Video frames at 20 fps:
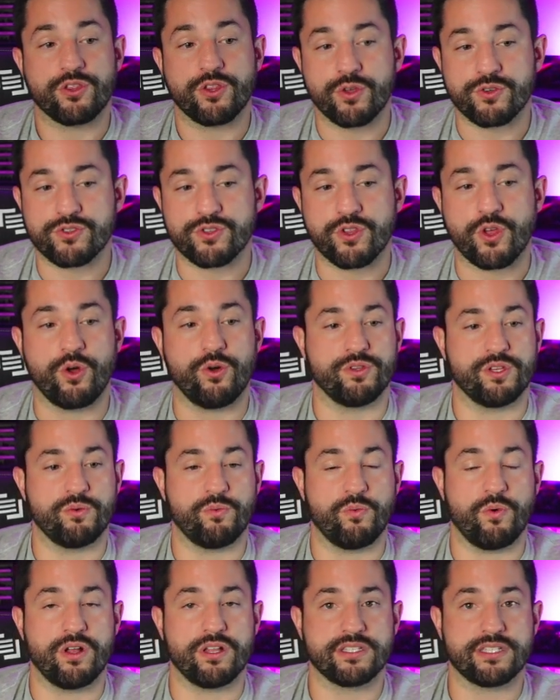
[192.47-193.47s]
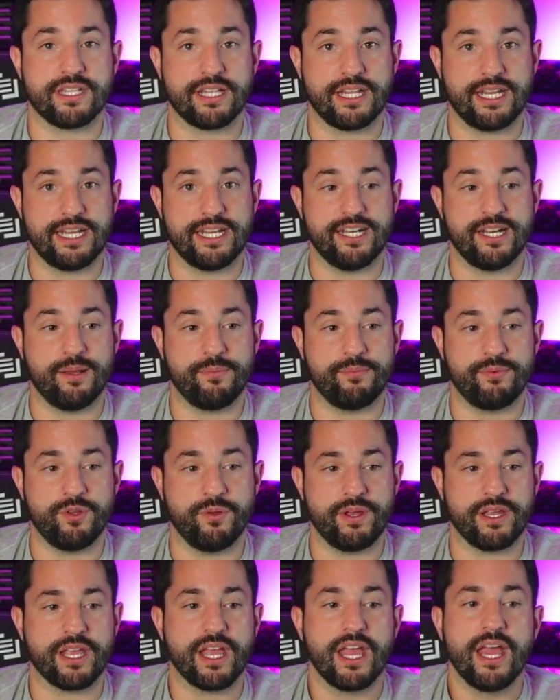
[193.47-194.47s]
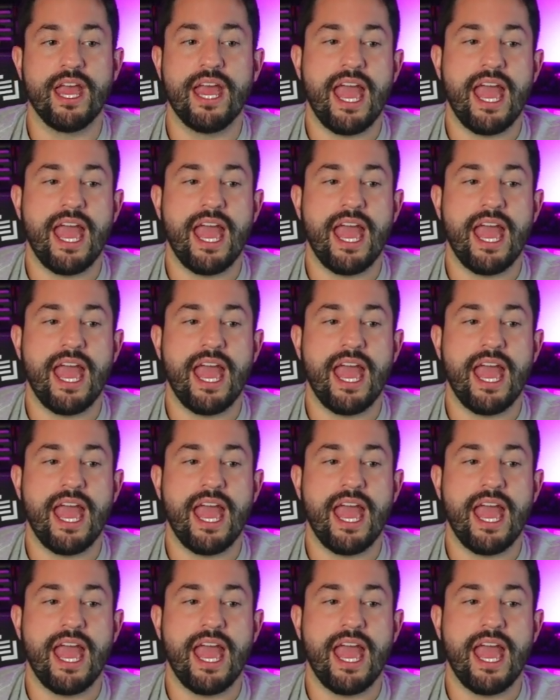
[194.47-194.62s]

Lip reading: Those are the only ones that I ended up doing.